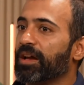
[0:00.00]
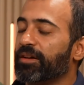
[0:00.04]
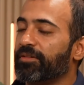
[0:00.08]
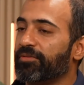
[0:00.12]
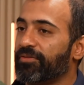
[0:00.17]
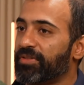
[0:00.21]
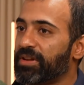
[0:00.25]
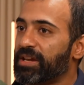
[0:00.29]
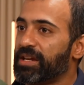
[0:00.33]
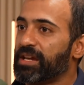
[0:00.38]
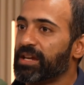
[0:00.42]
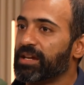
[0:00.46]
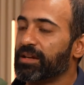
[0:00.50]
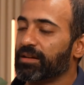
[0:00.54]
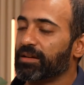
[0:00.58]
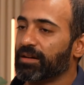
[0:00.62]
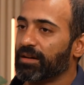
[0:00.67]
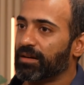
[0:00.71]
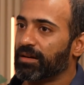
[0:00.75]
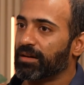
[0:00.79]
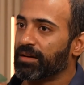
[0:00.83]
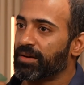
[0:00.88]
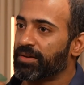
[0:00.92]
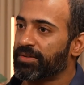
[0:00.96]
We
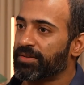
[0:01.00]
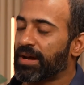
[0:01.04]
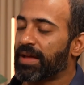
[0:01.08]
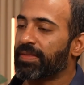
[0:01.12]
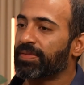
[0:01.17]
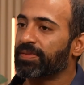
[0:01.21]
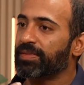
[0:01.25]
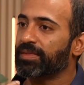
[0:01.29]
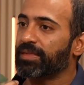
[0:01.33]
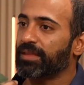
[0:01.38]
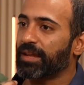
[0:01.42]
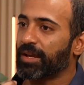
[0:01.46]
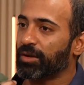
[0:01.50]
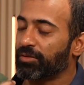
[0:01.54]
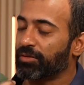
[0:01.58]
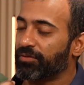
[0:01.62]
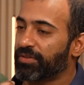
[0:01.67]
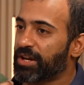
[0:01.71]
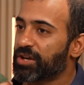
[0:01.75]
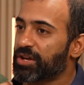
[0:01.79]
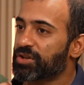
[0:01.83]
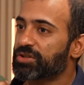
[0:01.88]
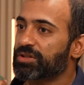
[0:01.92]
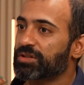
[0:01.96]
run
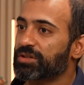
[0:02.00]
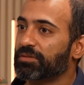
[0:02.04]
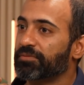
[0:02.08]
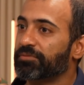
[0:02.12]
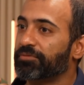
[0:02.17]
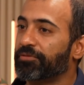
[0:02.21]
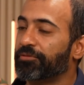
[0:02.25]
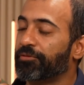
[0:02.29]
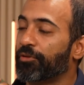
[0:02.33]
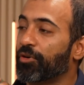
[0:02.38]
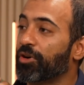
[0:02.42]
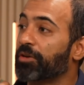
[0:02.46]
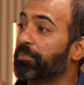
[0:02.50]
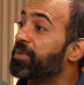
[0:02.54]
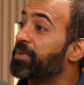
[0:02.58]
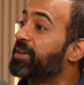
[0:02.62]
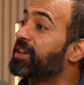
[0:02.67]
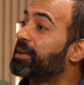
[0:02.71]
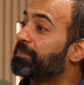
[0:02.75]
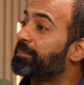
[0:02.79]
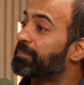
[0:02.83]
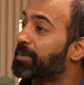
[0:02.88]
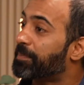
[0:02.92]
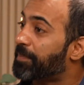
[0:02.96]
innovation for
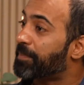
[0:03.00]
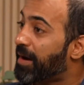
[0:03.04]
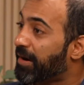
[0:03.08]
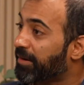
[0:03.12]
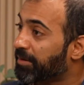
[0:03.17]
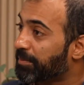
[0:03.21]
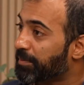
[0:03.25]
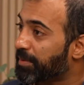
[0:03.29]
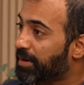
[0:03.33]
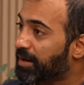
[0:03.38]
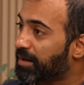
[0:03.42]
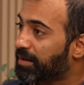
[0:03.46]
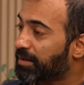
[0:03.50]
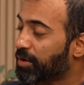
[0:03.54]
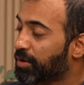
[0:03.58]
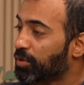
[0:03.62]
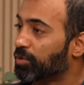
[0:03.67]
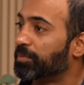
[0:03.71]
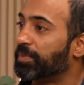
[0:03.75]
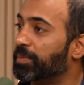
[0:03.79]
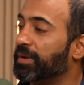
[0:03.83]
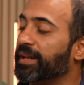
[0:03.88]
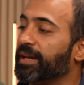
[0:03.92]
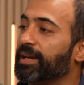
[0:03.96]
BNP Paribas
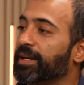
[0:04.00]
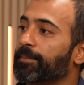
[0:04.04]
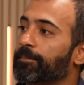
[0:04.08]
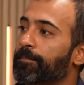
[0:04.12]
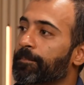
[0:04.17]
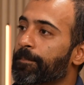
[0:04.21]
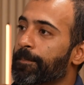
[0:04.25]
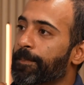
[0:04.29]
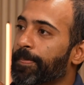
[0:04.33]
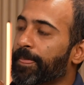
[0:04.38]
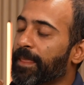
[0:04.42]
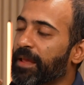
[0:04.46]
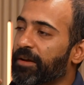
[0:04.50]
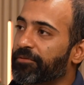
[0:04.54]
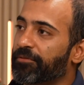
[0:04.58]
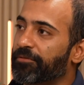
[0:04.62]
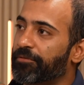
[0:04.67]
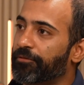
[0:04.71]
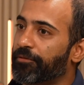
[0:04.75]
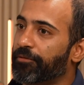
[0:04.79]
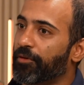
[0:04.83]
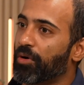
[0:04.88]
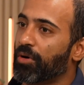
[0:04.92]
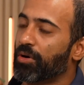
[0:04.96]
globally,
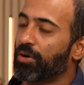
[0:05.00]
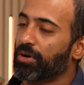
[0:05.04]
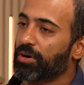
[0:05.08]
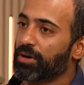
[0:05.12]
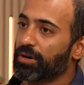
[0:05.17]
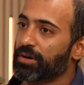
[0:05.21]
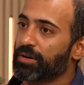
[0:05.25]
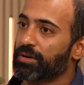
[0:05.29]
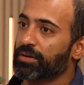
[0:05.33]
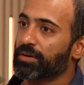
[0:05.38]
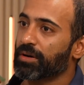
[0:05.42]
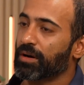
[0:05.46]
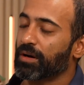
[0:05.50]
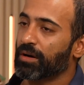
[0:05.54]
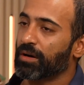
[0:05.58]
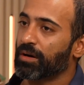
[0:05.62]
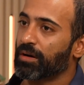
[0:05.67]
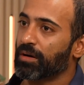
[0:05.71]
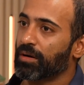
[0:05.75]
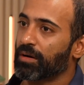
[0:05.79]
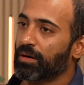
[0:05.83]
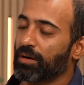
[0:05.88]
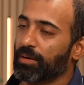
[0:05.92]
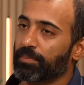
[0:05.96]

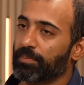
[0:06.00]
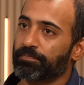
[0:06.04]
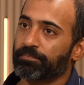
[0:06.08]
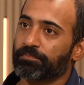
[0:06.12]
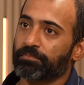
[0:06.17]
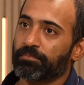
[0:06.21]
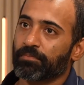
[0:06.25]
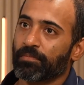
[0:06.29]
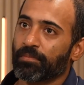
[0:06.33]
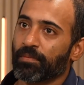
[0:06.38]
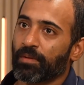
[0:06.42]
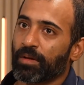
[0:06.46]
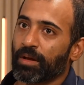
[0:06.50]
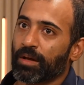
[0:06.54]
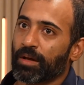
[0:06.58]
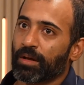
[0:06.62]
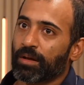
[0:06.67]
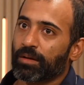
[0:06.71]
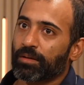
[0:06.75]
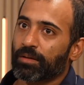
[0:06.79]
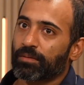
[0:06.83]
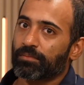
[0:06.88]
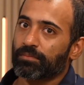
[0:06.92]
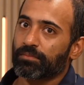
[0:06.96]
for
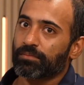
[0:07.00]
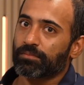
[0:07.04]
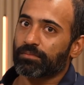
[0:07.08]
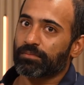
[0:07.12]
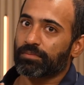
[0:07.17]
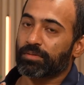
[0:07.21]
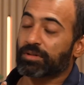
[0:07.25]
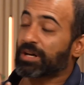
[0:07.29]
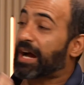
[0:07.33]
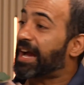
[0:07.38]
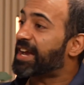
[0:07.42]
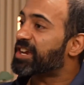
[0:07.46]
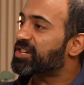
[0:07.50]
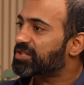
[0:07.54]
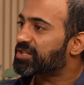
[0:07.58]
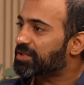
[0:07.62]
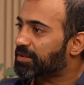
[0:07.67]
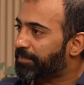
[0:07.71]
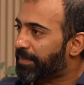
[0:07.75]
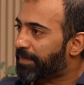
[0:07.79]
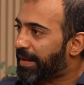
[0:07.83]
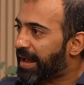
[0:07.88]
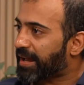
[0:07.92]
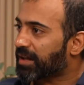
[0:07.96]

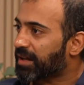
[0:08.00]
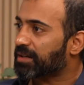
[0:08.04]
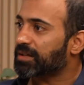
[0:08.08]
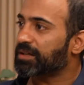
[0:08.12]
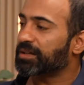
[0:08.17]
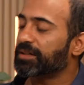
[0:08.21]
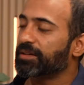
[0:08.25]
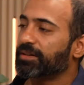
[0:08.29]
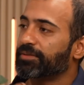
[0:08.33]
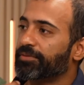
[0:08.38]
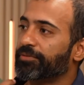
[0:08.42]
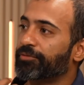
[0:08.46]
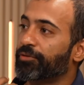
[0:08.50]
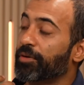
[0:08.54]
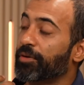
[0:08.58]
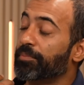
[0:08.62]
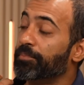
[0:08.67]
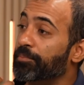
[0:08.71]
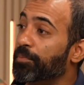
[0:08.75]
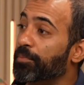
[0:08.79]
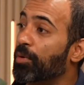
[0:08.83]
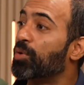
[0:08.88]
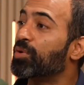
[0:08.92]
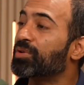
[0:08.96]
Caixa Bank, for
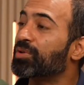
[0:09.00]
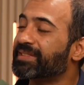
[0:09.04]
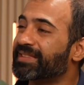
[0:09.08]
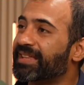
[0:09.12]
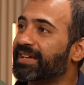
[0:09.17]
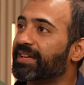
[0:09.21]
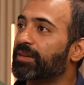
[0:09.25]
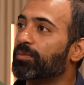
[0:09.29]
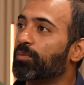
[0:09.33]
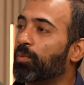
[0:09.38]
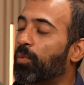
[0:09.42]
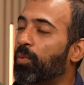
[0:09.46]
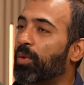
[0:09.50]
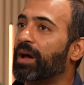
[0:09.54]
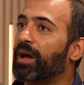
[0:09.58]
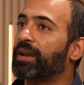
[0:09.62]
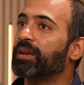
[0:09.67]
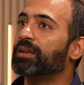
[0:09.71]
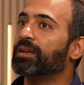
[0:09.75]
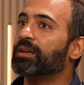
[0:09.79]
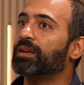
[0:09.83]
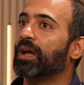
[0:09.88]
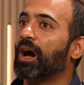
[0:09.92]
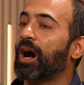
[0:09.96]
more than
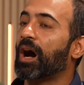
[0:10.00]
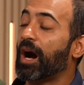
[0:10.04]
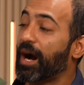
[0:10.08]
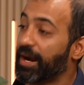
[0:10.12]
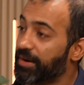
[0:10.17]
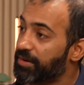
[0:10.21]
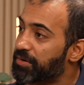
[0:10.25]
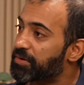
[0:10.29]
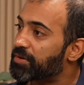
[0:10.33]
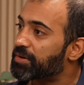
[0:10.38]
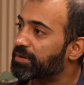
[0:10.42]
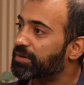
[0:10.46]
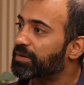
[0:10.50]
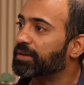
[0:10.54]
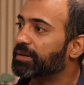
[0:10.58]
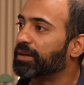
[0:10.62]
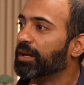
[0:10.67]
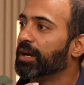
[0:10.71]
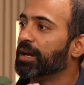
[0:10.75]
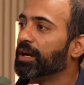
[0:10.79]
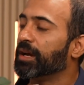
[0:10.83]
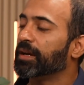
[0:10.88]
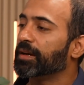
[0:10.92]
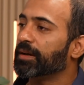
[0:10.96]
100
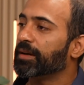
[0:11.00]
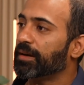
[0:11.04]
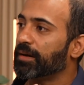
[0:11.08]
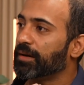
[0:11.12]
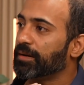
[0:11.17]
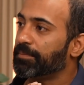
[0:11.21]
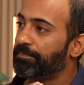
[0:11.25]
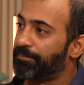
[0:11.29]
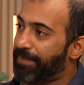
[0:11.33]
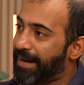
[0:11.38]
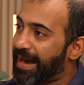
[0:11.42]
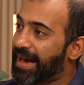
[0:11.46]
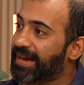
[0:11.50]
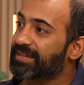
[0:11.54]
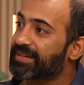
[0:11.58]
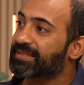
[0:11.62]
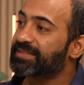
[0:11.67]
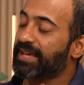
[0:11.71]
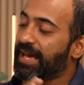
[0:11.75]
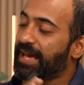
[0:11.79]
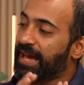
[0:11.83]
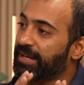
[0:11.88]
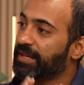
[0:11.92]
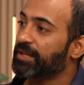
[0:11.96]

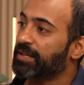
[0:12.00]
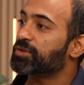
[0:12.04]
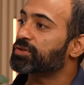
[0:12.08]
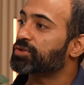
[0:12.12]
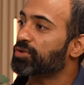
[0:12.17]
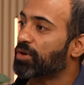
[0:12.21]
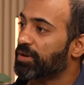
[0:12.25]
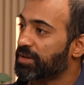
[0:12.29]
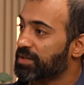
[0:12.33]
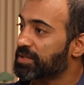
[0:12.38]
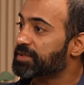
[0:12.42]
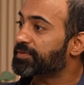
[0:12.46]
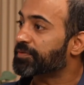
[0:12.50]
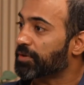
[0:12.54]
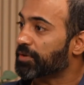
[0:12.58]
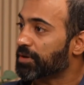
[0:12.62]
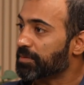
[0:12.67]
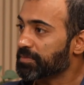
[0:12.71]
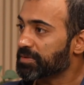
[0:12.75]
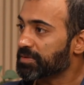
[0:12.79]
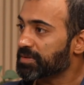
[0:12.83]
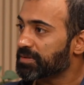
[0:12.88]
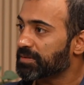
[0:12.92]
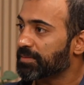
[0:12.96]
banks and insurance
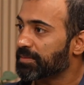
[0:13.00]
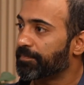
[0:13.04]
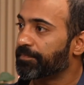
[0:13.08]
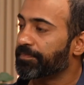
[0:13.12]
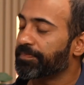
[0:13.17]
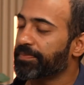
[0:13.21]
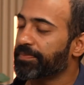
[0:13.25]
firms.